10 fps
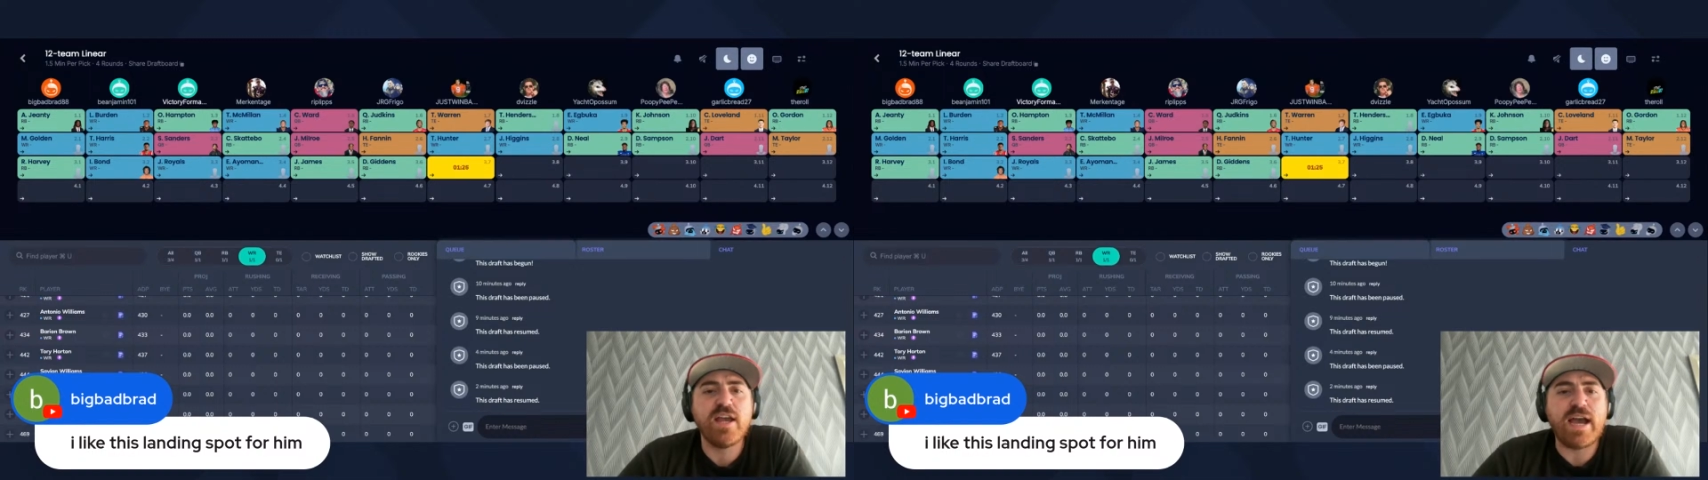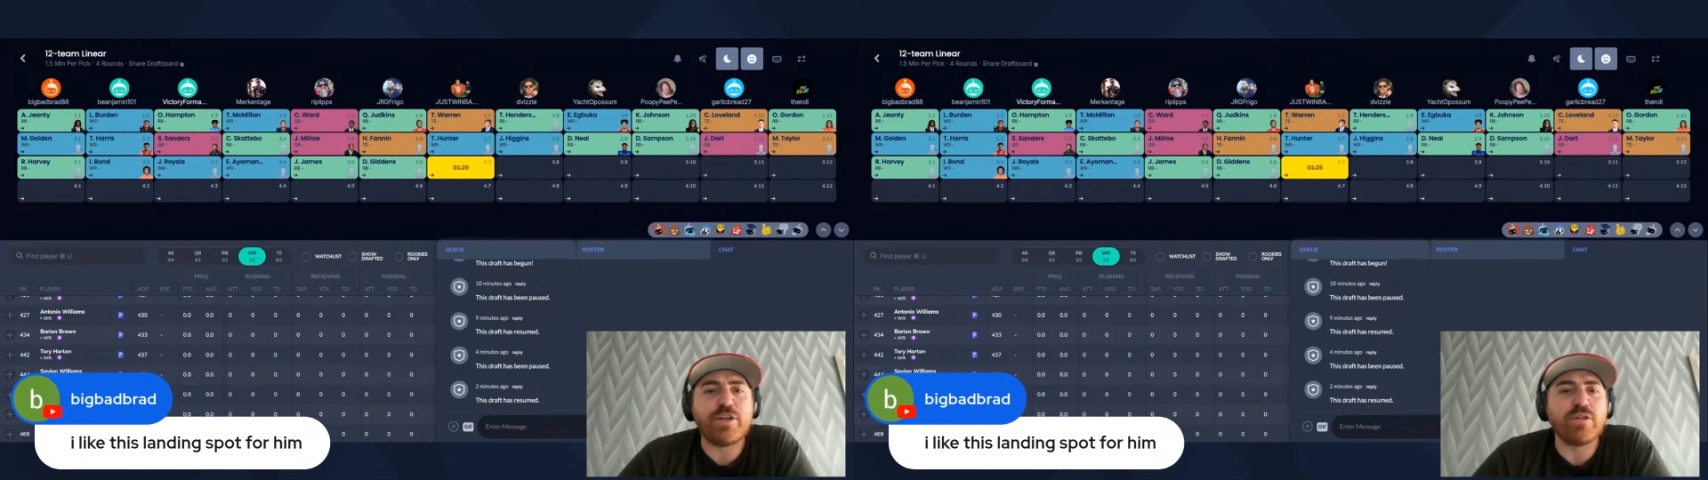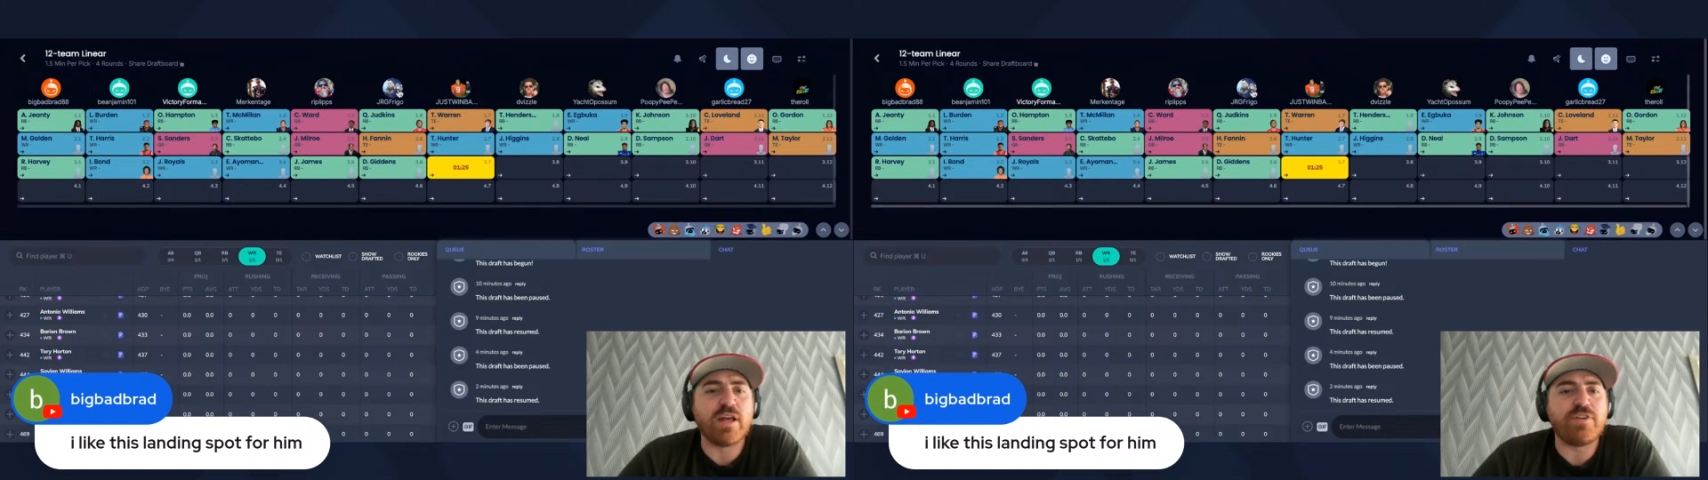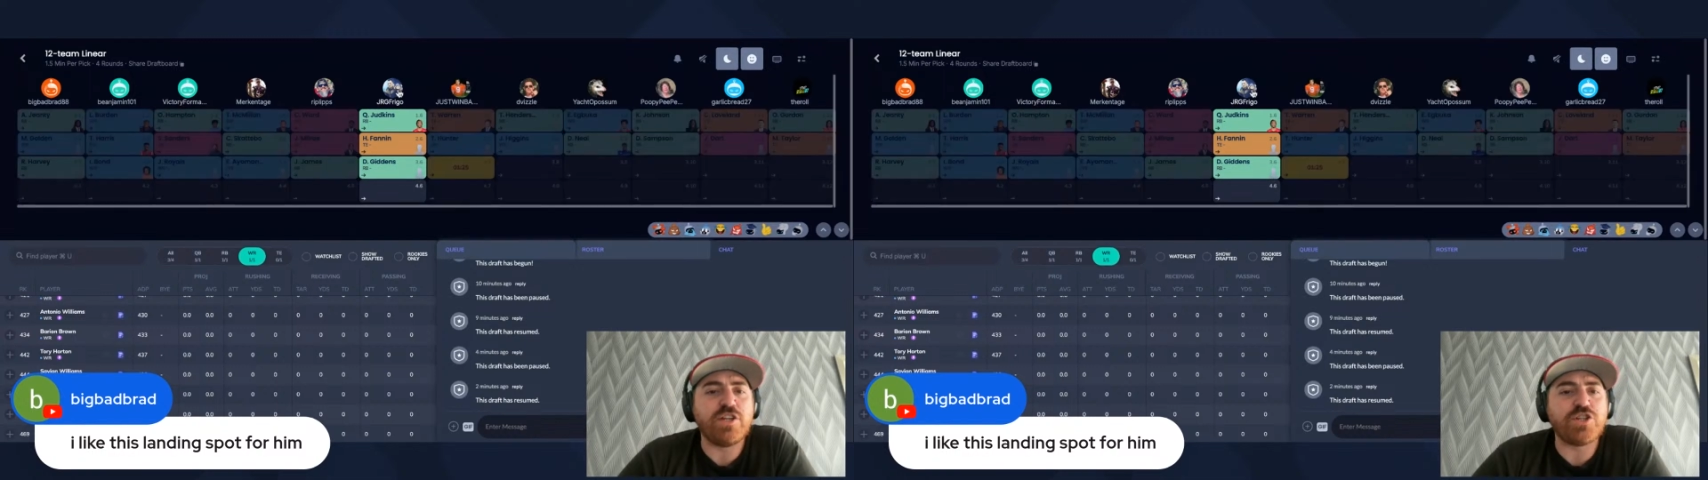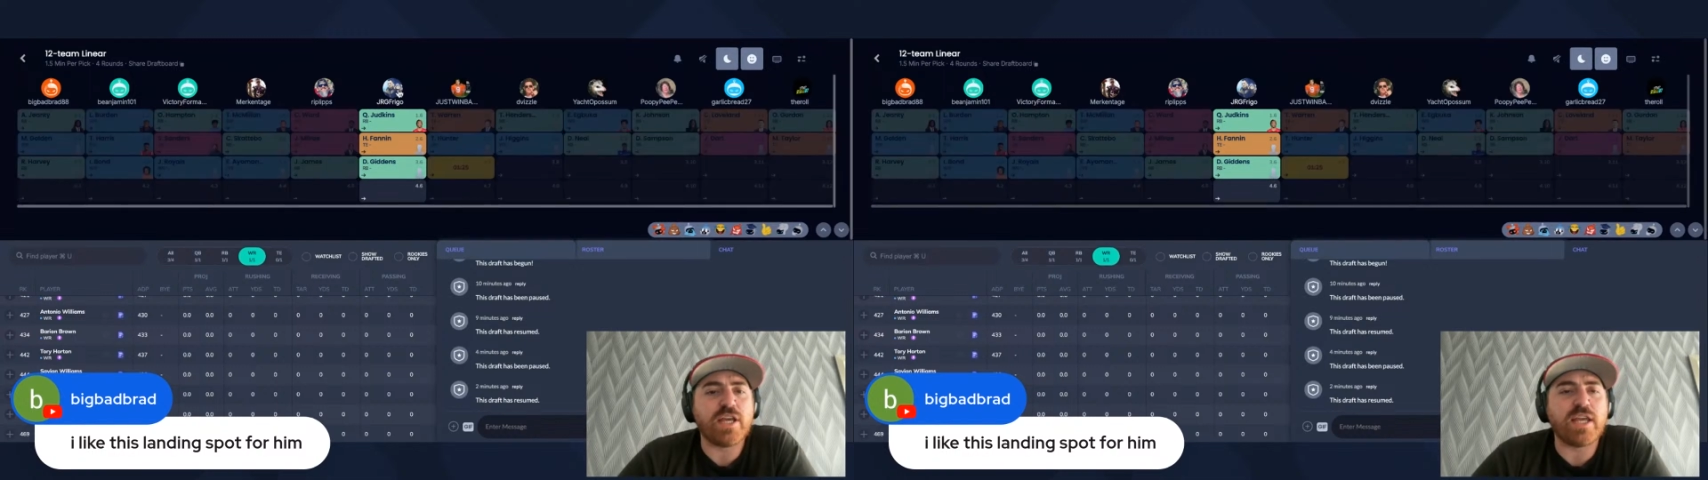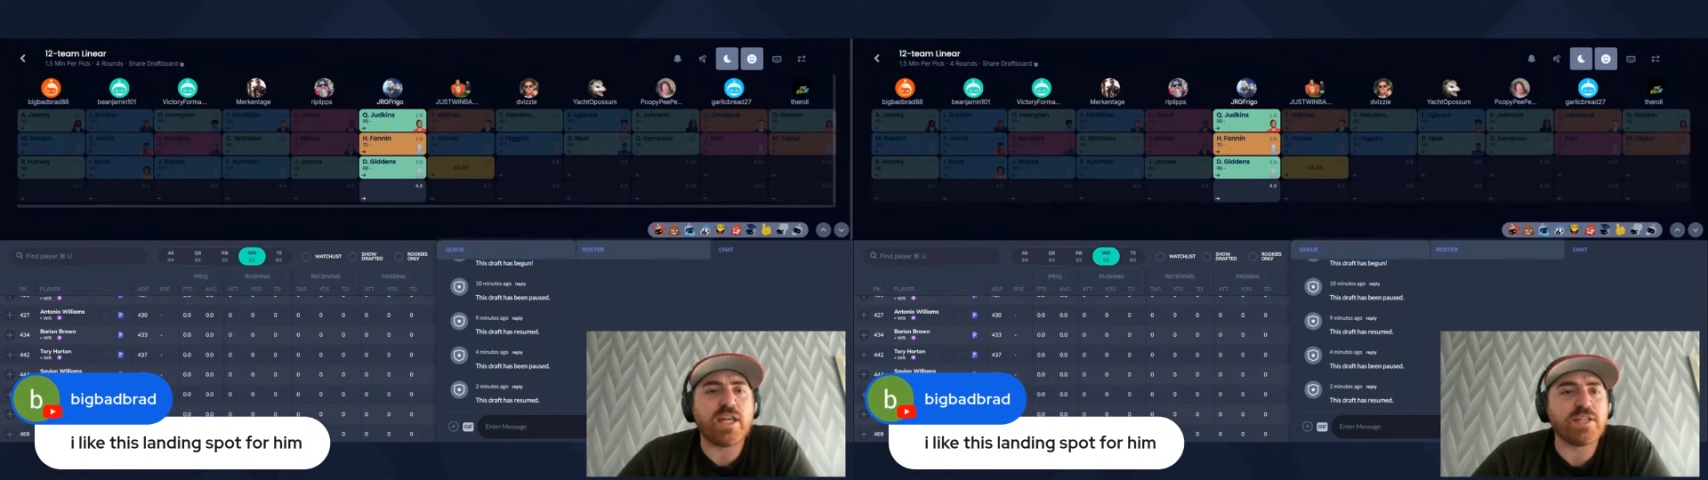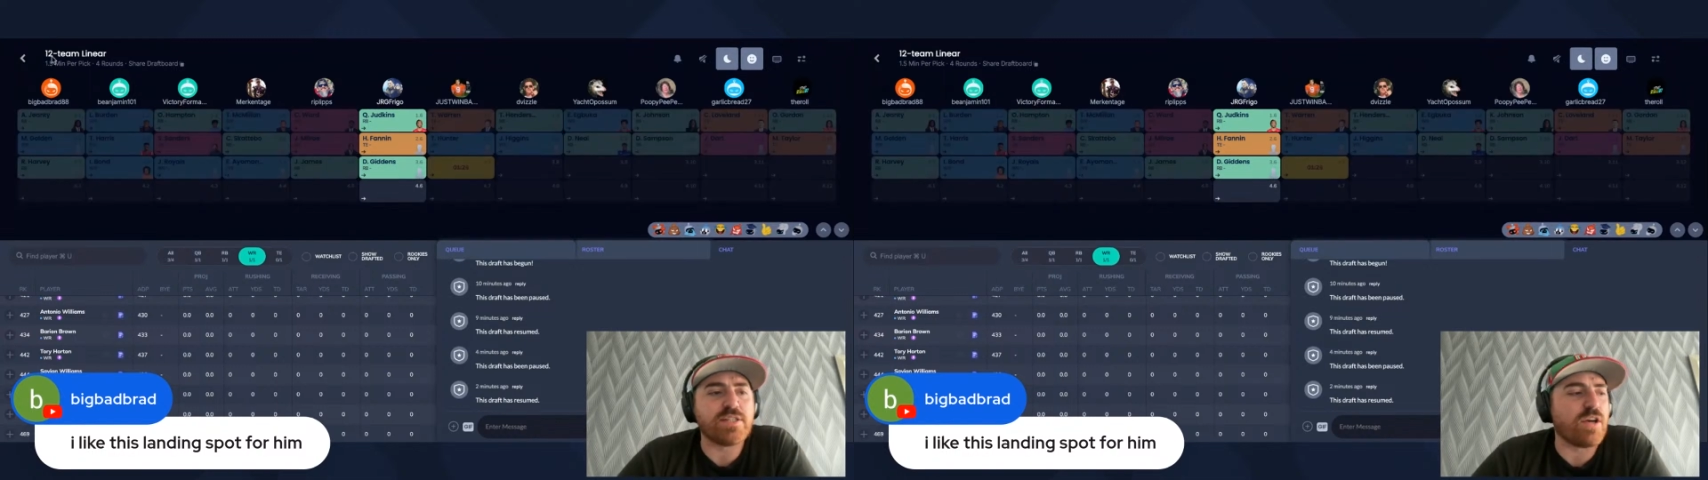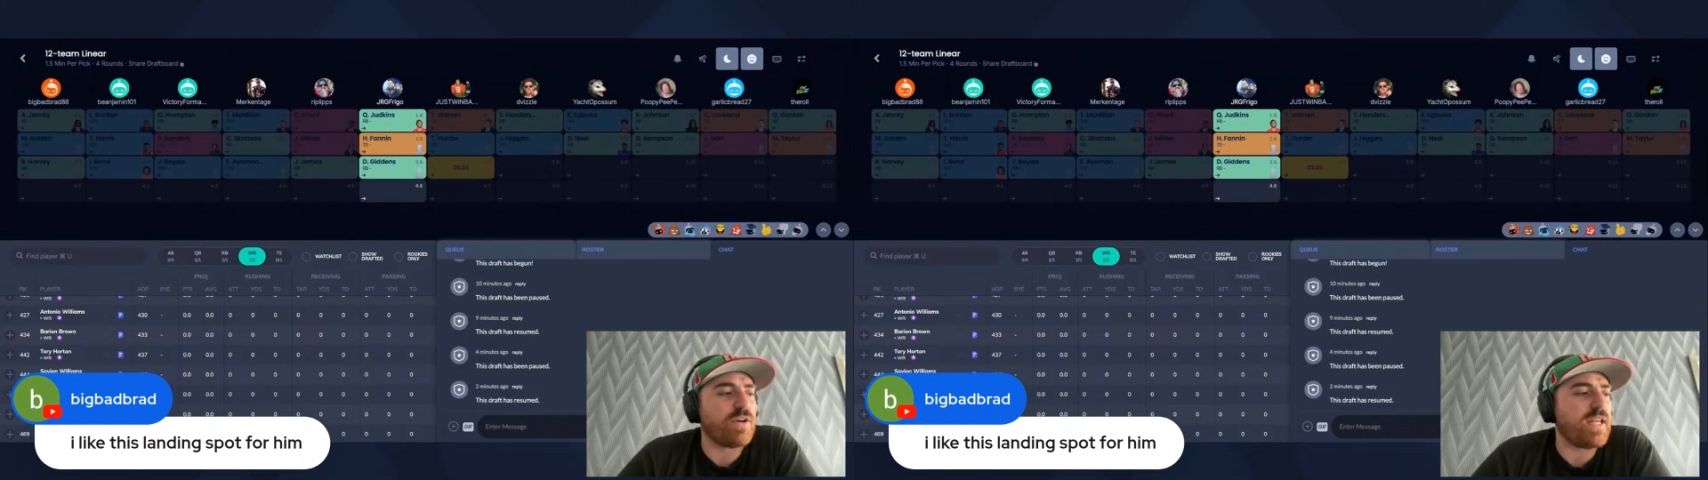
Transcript: I do love DJ Giddens, though.